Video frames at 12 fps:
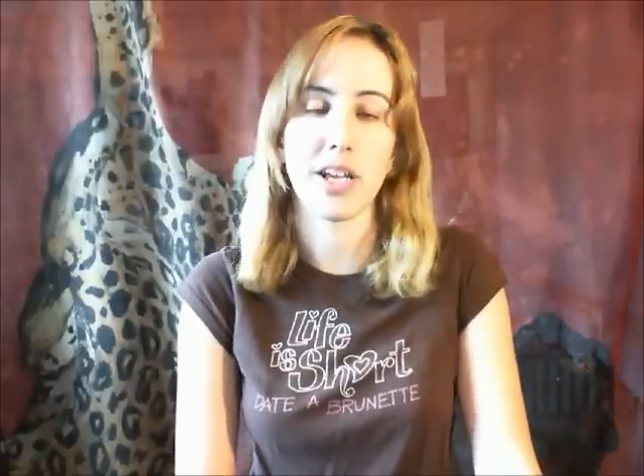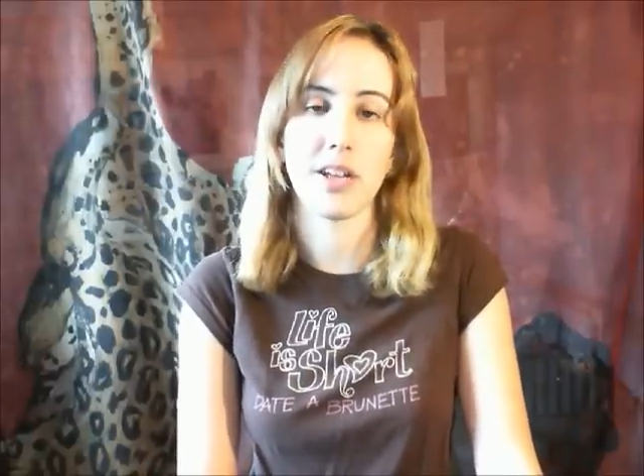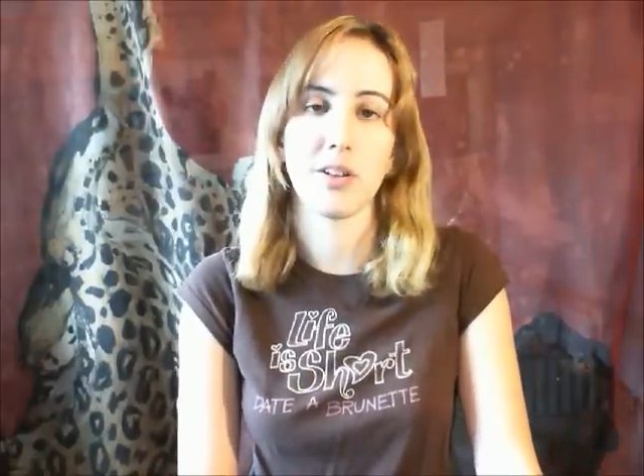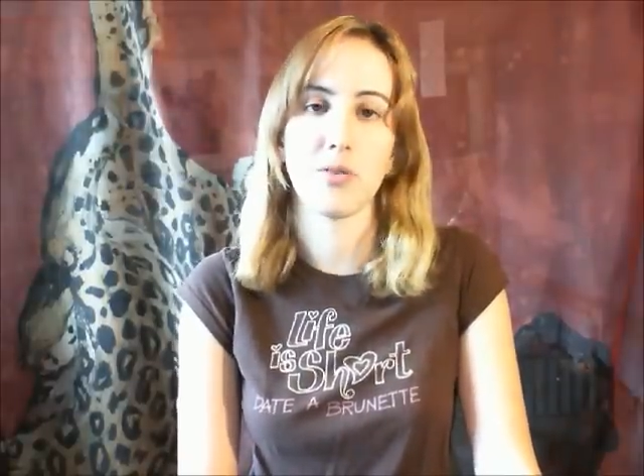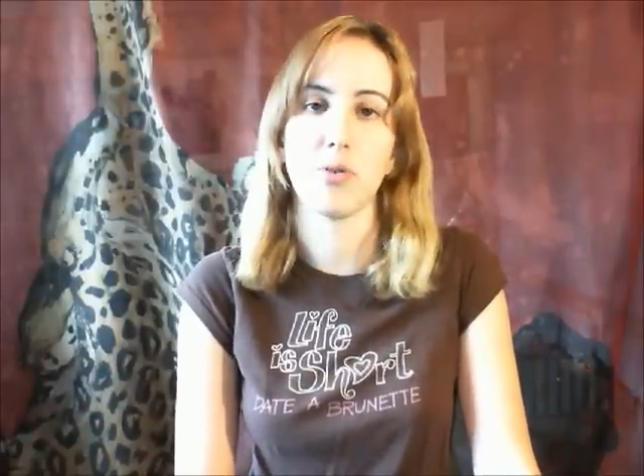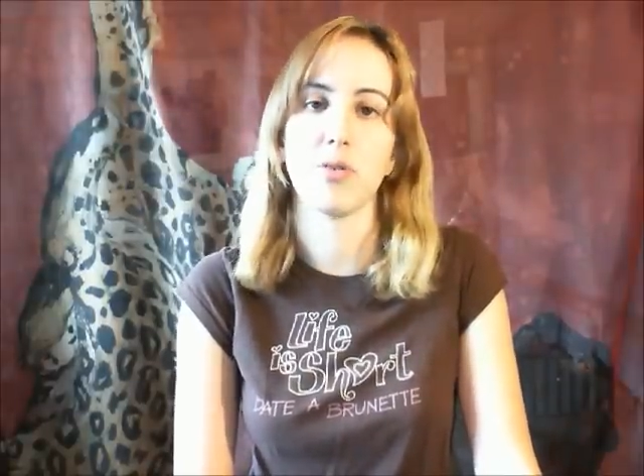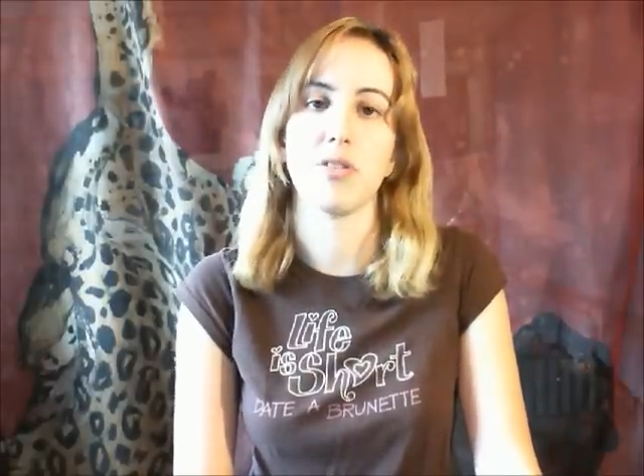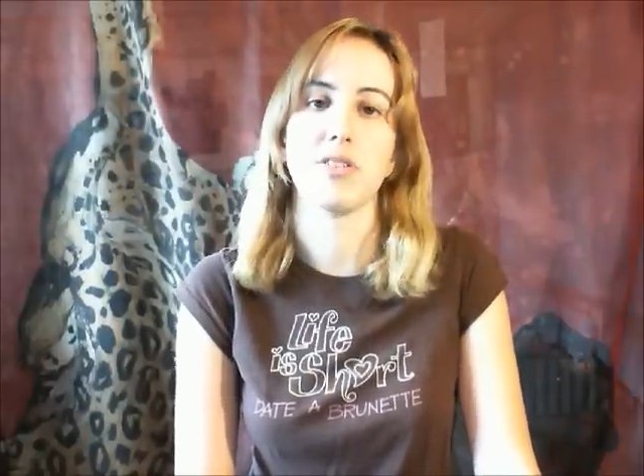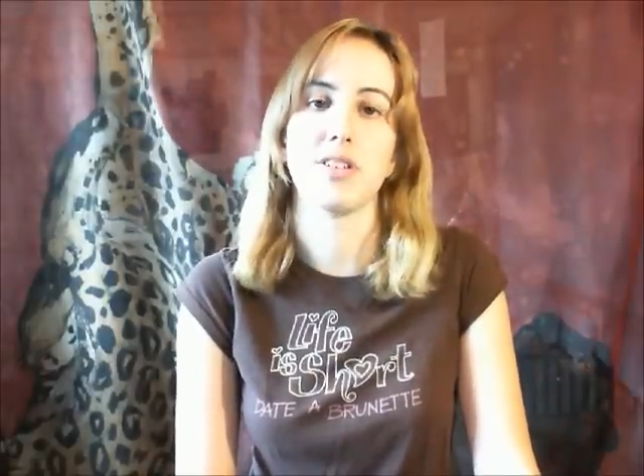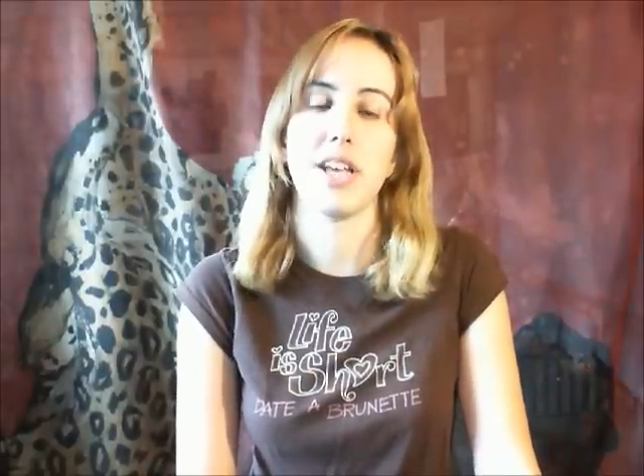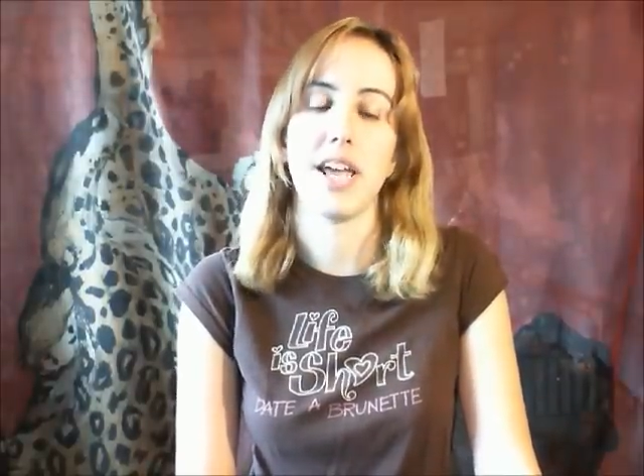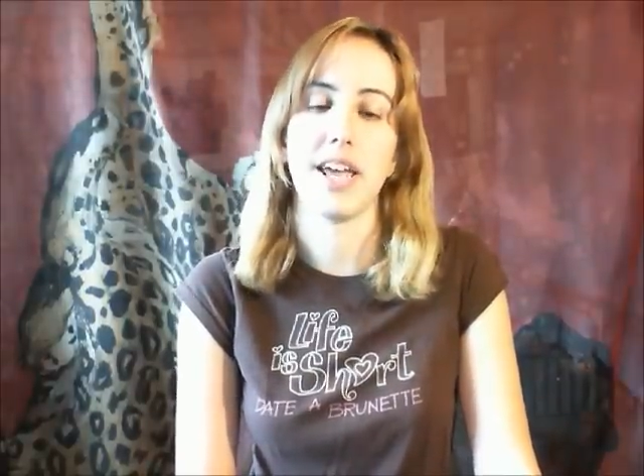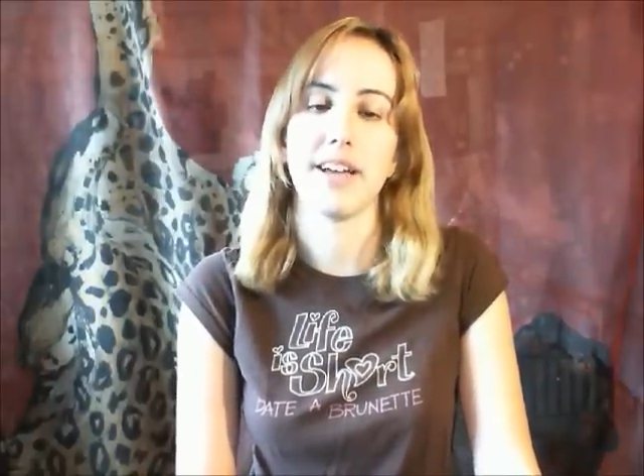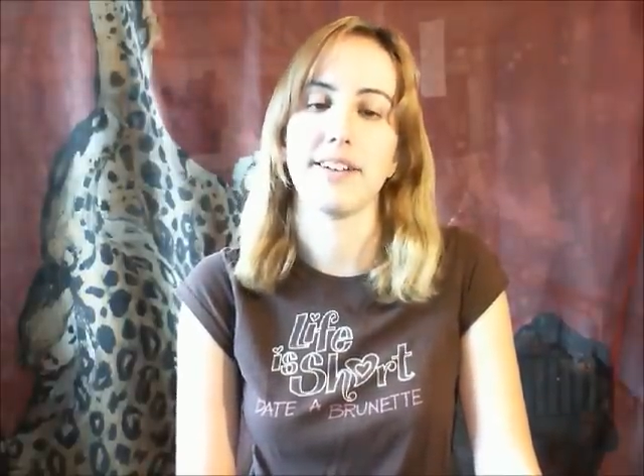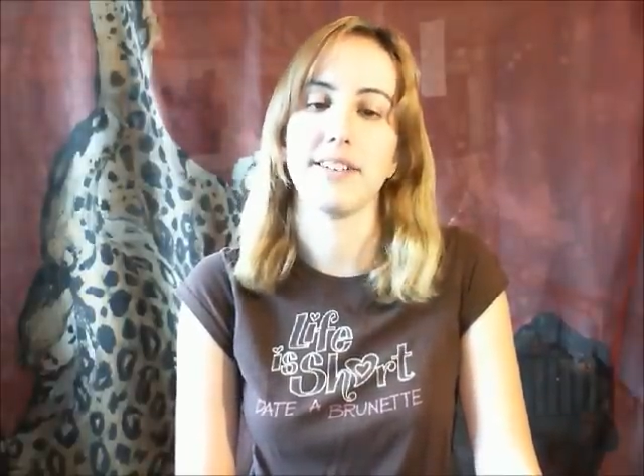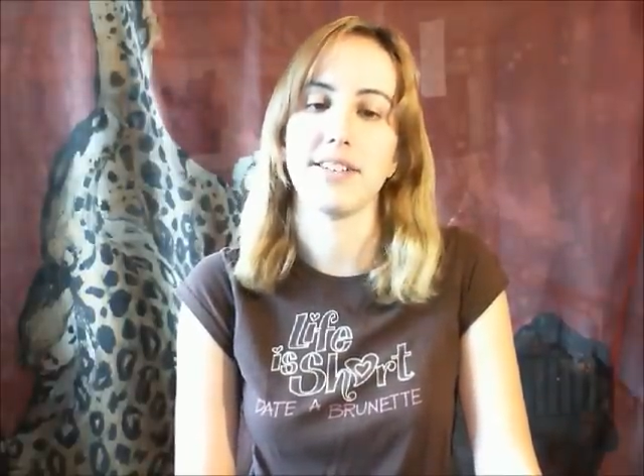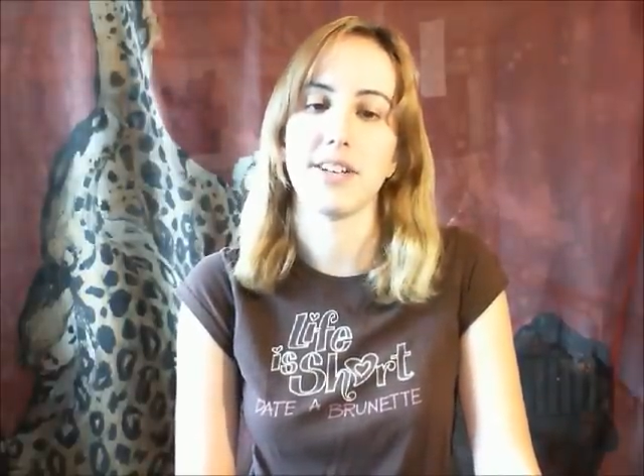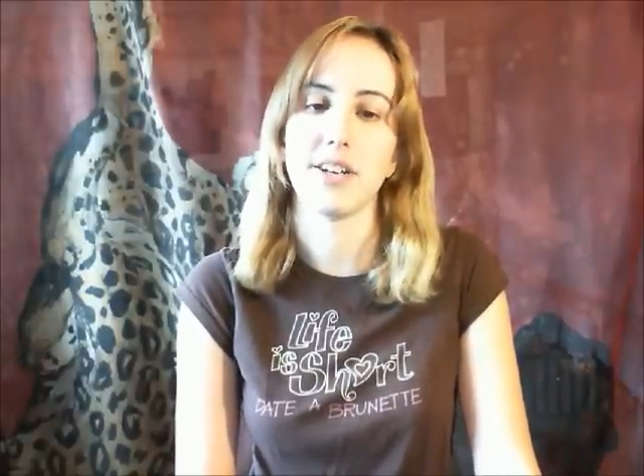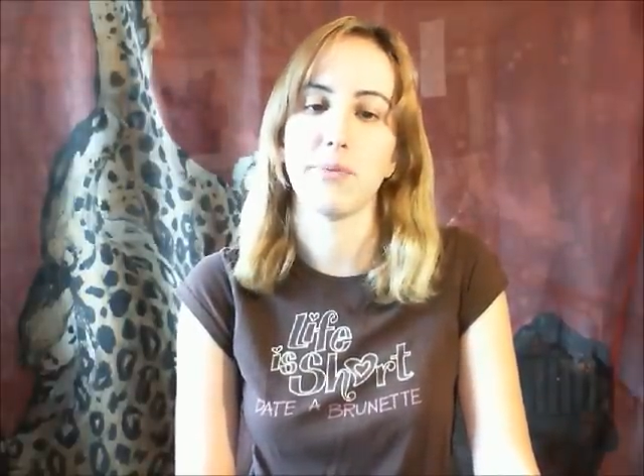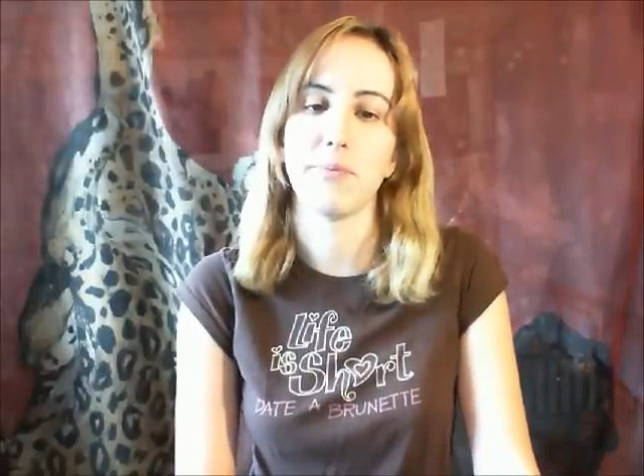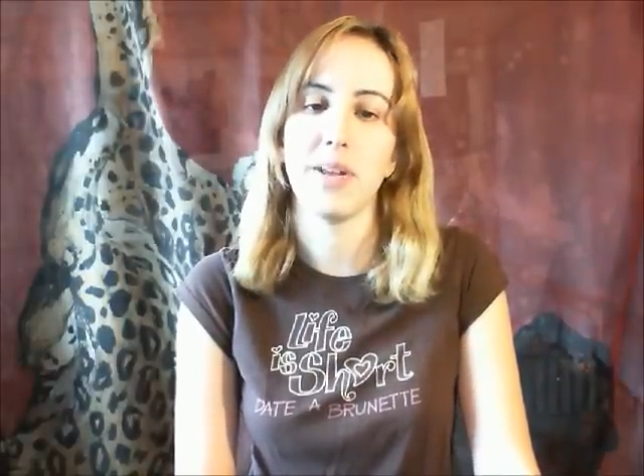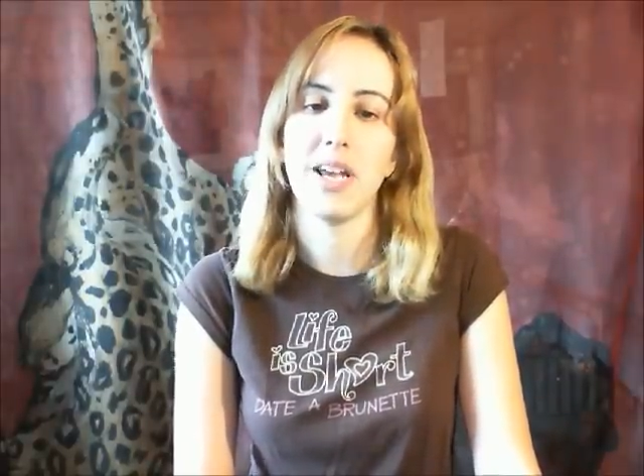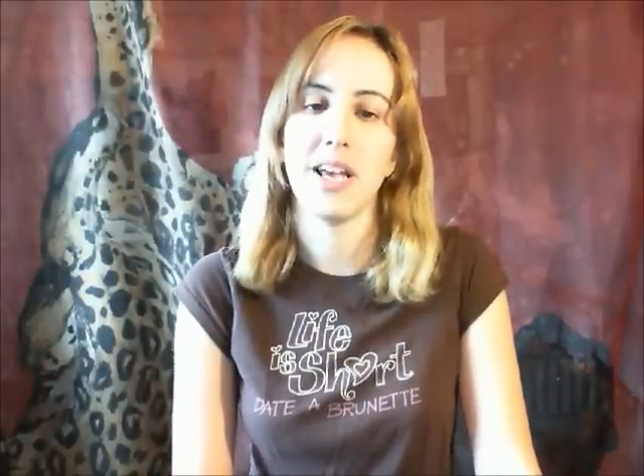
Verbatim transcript: Halo Wars, and um,